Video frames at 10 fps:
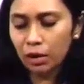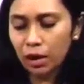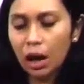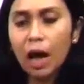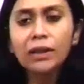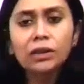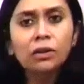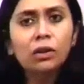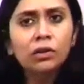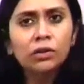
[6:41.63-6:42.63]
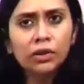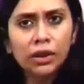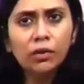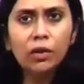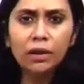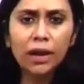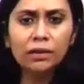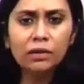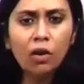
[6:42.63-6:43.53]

ISO, SIVO, DES.